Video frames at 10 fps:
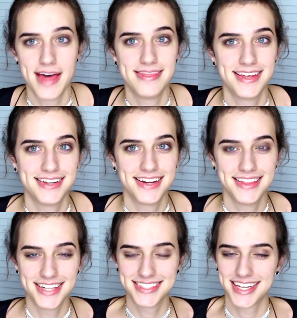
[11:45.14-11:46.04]
And then
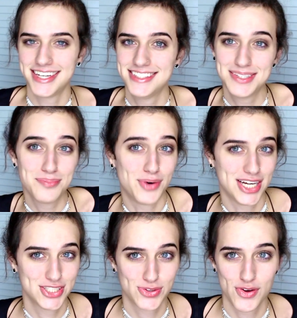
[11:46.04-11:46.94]
let's get into
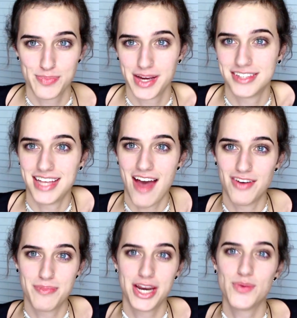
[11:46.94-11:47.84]
breast growth because
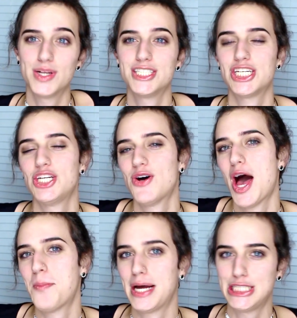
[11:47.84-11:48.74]
everybody wants to know
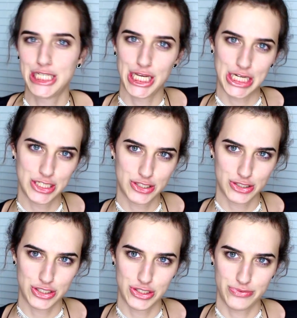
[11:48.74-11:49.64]
how my titties
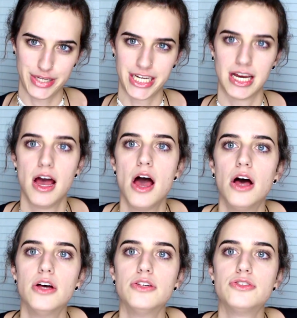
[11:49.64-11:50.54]
are doing.
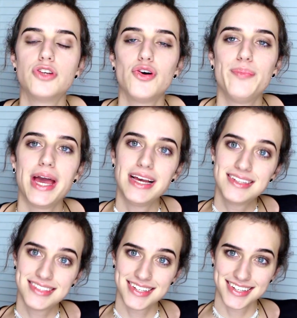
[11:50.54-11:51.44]
So
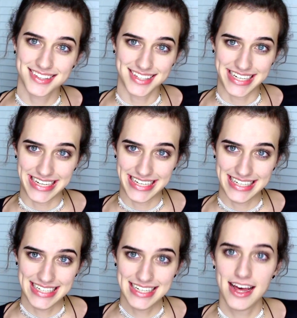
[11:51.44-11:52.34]

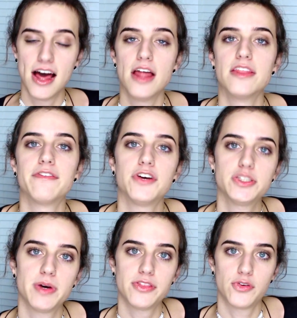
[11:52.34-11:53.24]
basically, the
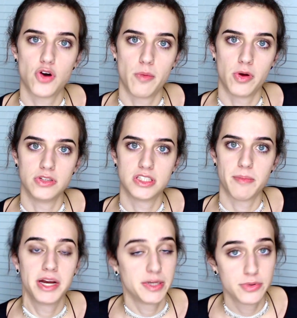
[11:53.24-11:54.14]
first month on hormones,
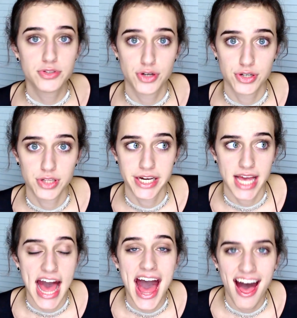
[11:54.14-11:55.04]
my nipples hurt
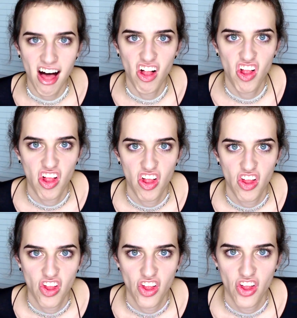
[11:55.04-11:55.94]
like hell.
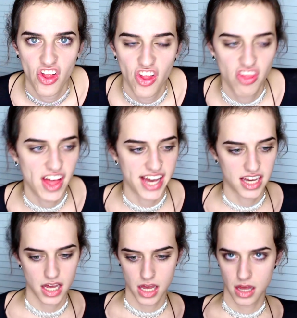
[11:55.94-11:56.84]

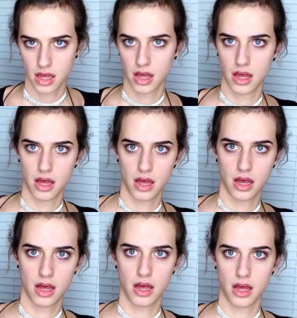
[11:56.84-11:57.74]
Like
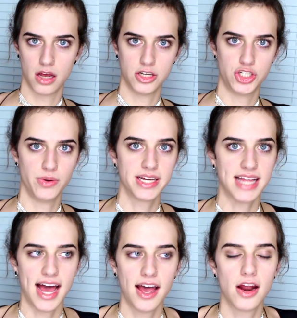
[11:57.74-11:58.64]
doing
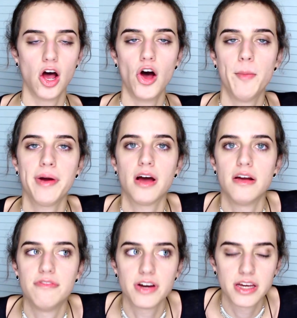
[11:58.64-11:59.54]
that, oh my
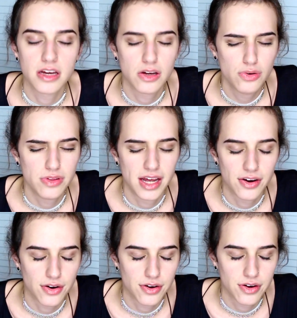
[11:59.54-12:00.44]
god, fucking, ooh, that
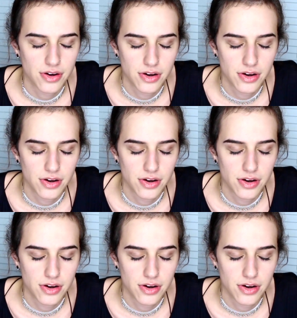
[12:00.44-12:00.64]
hurt.